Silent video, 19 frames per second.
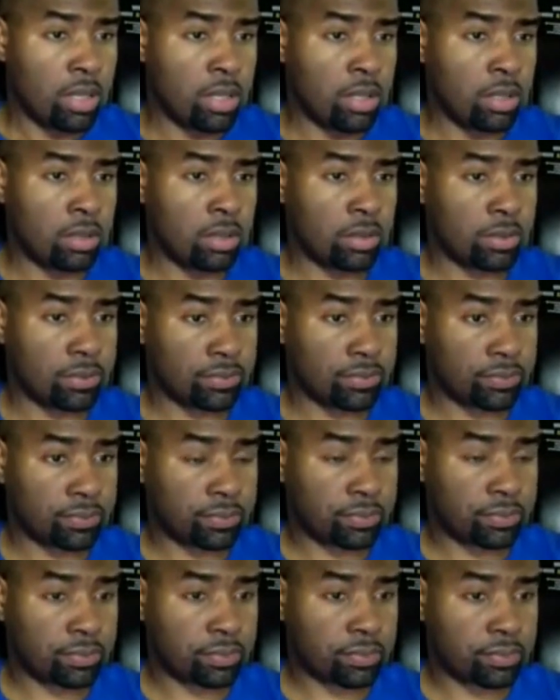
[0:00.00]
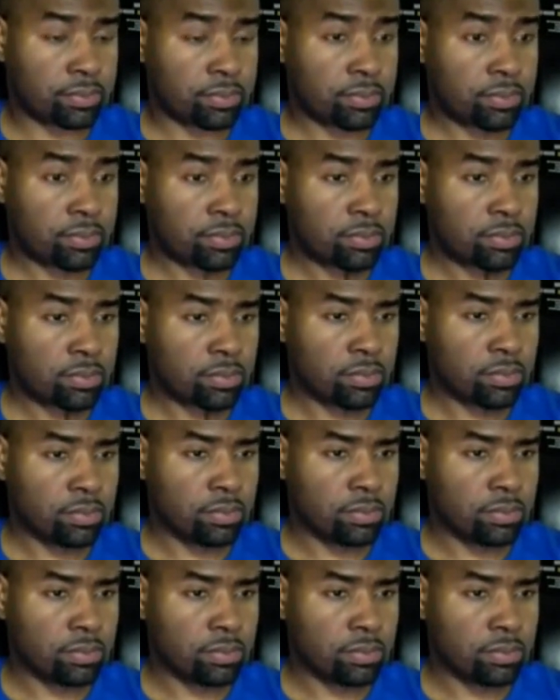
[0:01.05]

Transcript: No one is speaking in this clip.